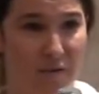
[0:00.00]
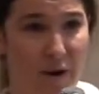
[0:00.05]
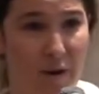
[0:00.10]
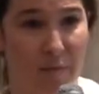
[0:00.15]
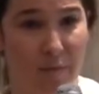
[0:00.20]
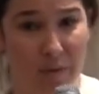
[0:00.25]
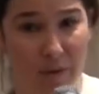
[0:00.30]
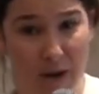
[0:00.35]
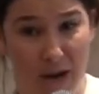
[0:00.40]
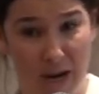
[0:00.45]
of
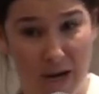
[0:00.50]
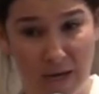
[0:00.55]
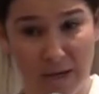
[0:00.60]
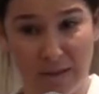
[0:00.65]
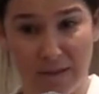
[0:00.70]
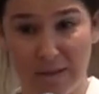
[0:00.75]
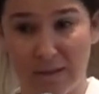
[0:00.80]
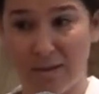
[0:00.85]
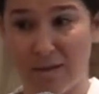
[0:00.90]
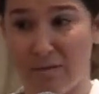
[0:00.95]
our
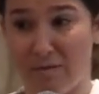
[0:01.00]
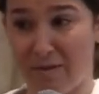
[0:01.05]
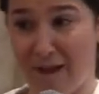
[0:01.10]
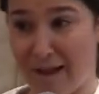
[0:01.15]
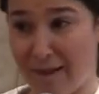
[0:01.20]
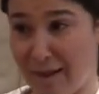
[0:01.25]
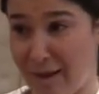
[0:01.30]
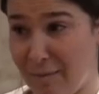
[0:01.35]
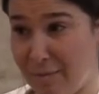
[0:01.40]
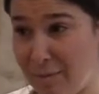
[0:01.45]
brains
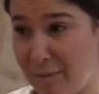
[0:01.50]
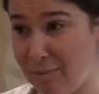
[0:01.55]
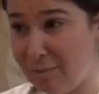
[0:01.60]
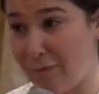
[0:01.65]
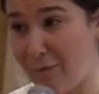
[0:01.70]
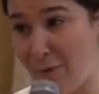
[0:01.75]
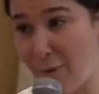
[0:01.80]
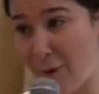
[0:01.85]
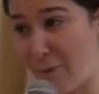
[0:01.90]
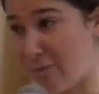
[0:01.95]
develop
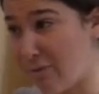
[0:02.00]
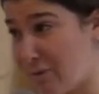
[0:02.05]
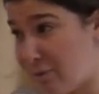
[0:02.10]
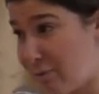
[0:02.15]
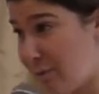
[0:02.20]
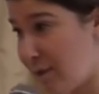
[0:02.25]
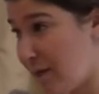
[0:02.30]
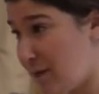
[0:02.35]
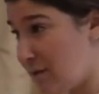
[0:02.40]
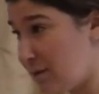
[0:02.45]
before we're
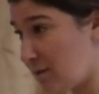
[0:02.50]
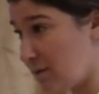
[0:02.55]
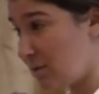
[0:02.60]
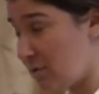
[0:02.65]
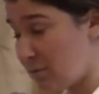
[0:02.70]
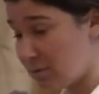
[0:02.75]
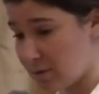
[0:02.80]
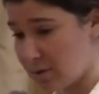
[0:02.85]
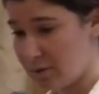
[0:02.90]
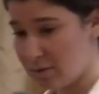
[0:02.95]
three years
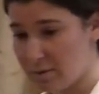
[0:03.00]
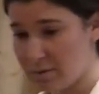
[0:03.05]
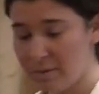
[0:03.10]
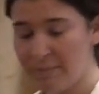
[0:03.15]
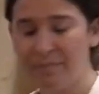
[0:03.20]
old.